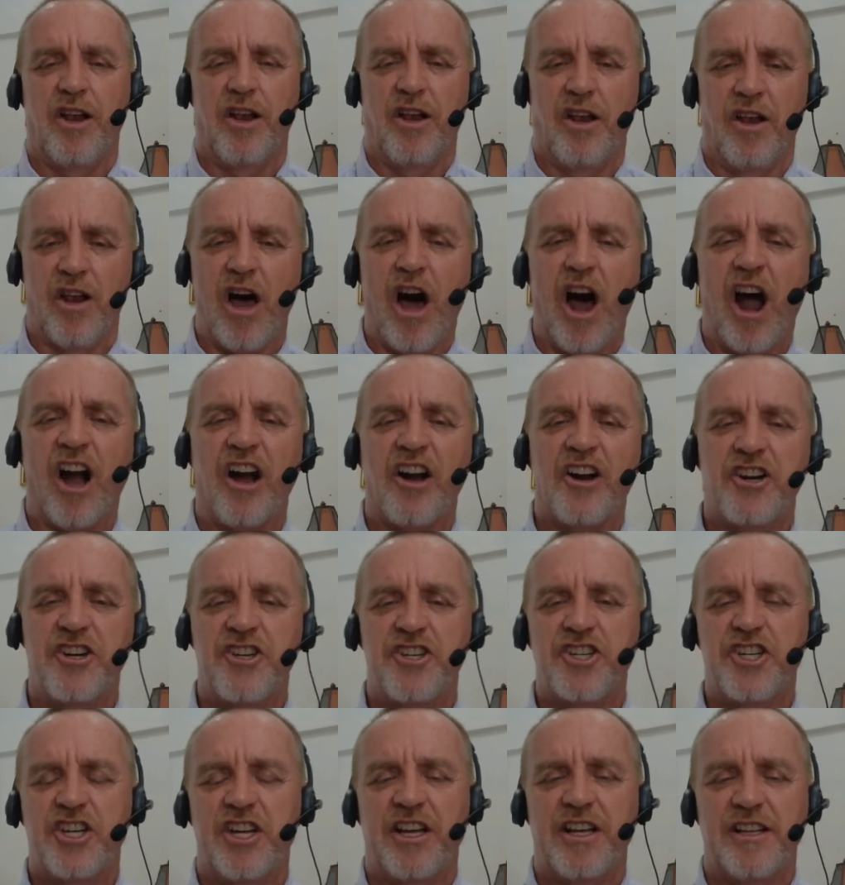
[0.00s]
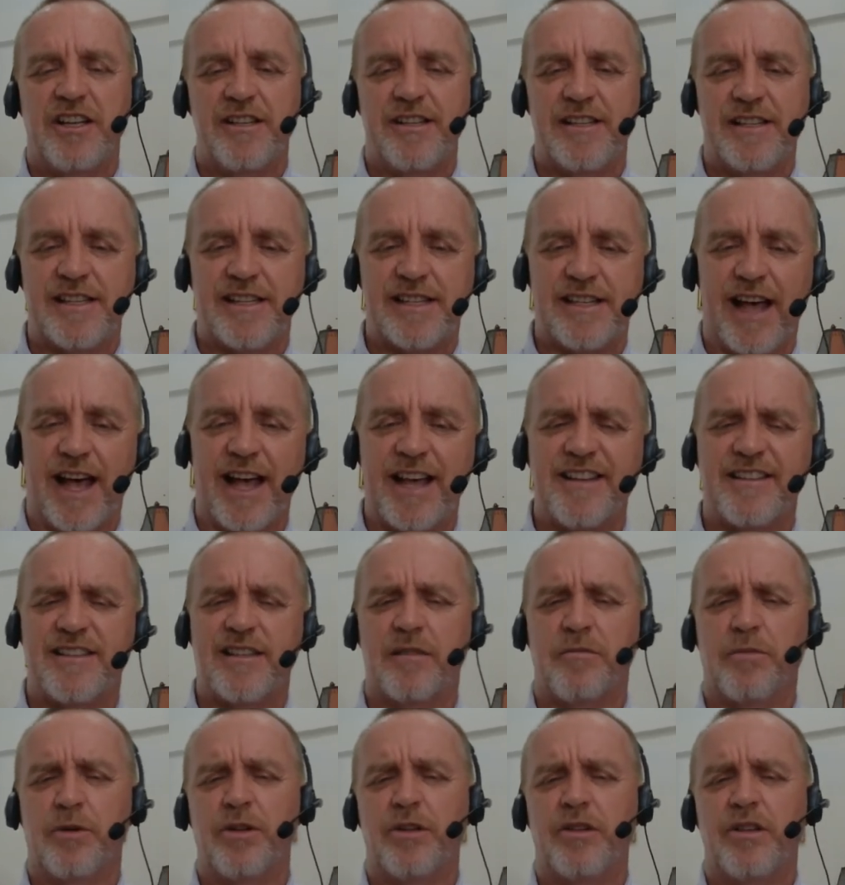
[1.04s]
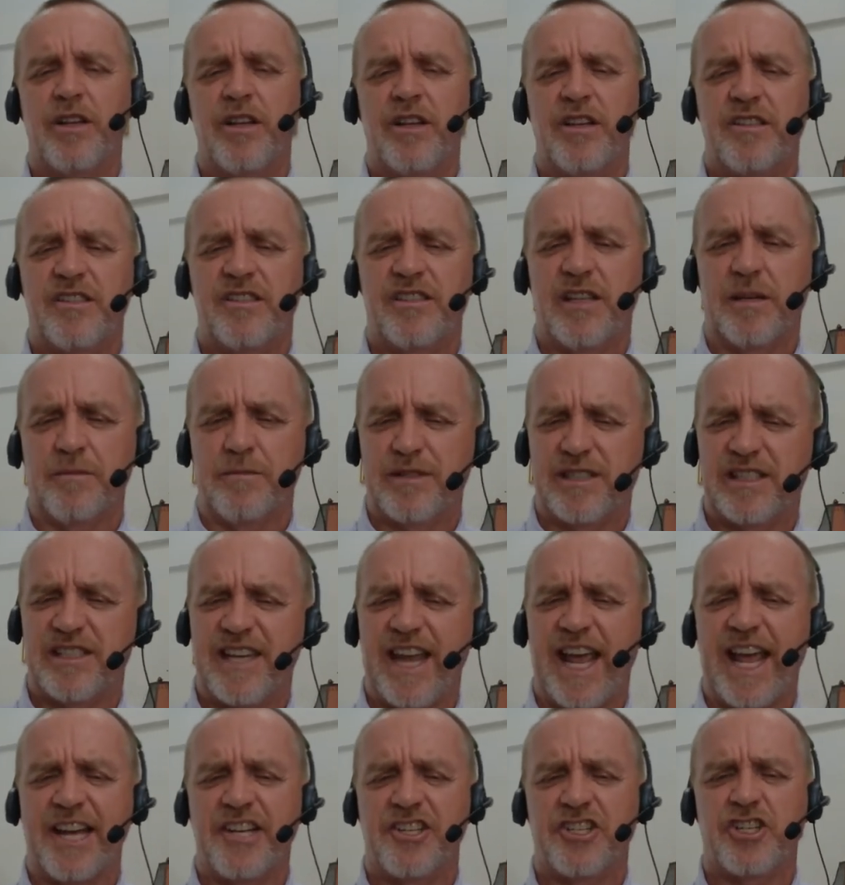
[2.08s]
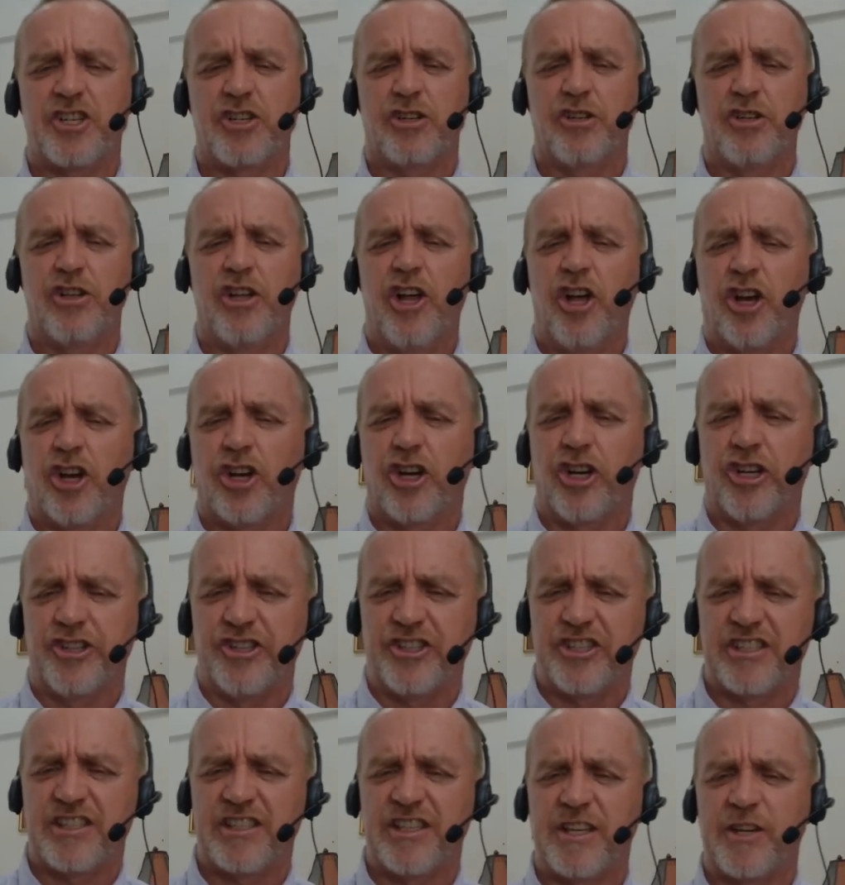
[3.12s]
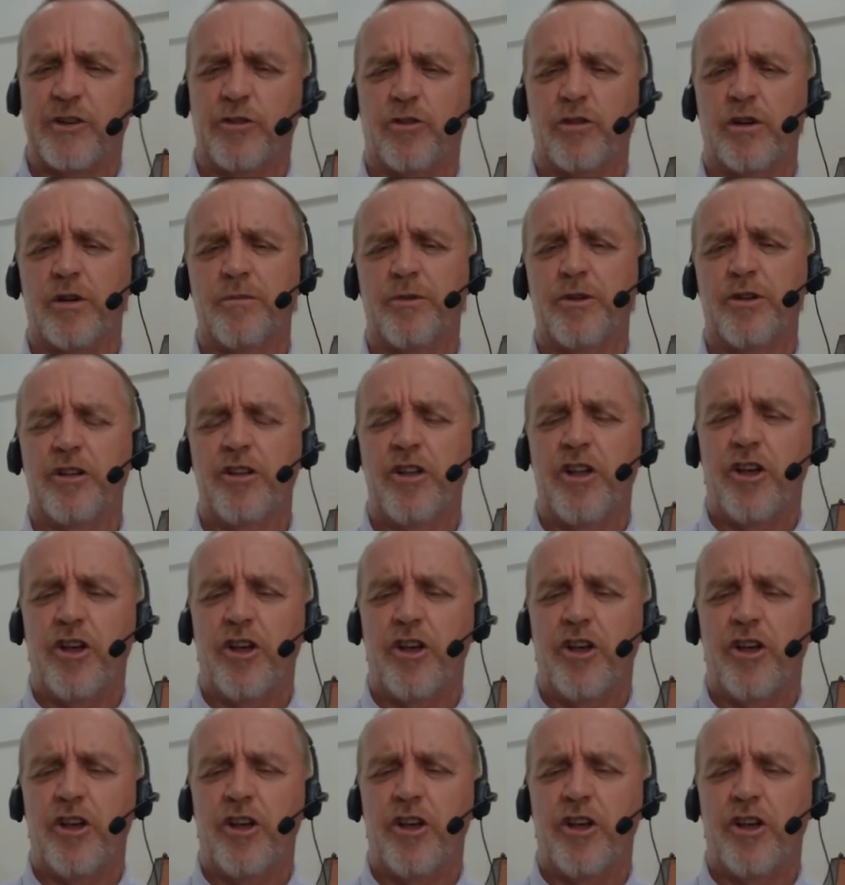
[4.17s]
Large, sizable, substantial, considerable,